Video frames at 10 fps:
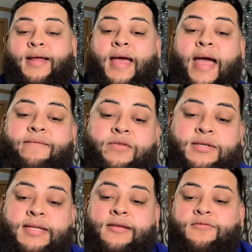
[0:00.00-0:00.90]
Hey,
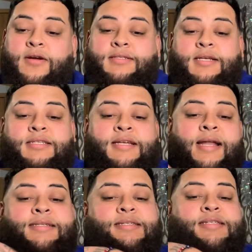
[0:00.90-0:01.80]
first things first, shout
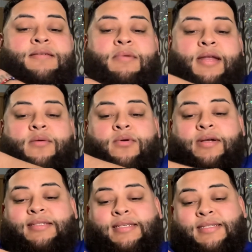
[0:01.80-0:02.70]
out to C Money. He
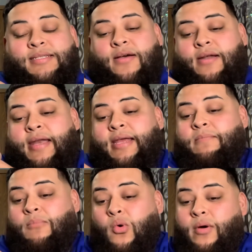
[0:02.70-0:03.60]
requested a song, Need
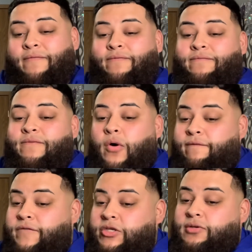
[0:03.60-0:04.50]
More,
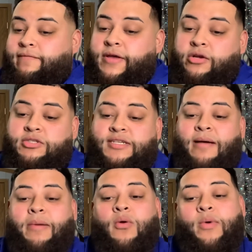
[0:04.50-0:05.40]
official video
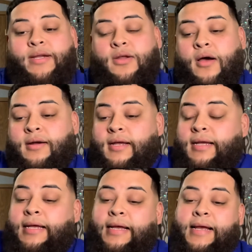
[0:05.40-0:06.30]
shot by Rick Dog.
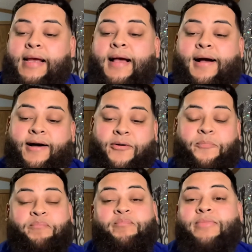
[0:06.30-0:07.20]
Again,
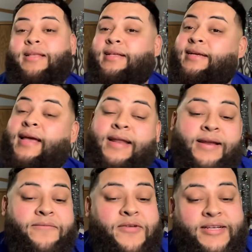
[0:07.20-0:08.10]

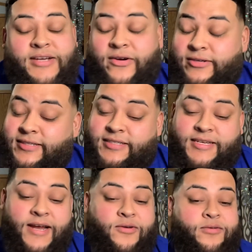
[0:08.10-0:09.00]
if you guys aren't his
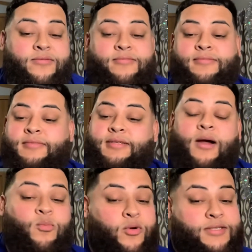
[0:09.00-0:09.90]
channel,
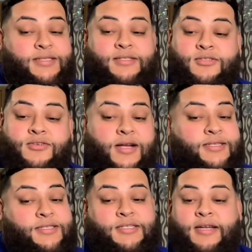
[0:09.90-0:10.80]
I'm Royalty. Subscribe to
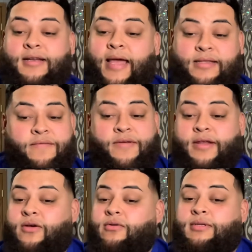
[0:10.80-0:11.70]
his channel, like the
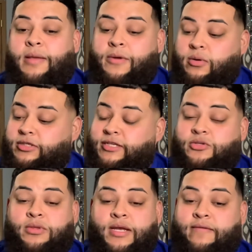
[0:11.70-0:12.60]
video. Let me know what you guys
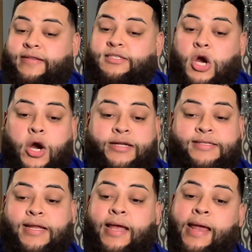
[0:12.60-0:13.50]
do think of this artist.